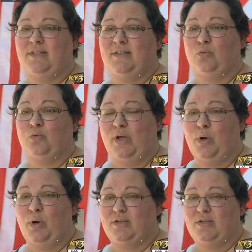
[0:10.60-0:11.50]
This is a real
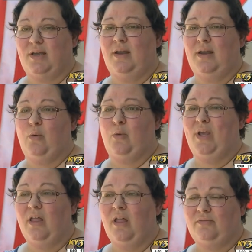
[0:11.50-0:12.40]
person, and
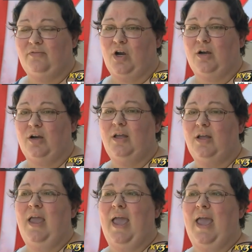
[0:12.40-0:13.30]
we love her,
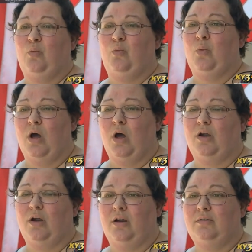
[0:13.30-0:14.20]
and we want
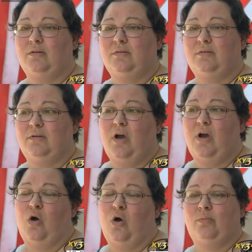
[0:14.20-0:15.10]
her
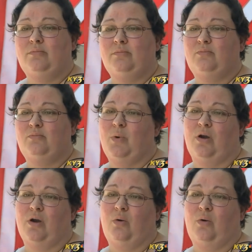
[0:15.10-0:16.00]
home. We want her